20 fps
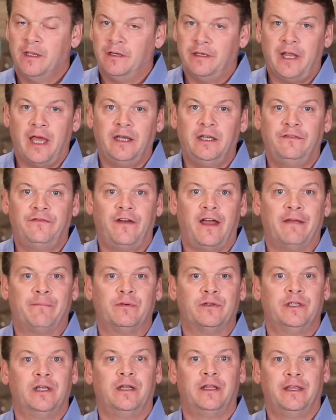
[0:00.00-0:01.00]

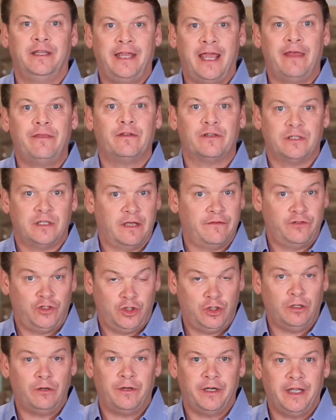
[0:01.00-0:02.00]
95% of the other stuff,
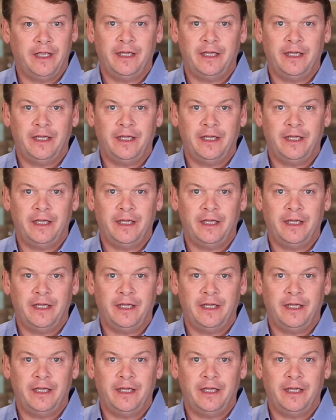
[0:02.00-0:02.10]
sure it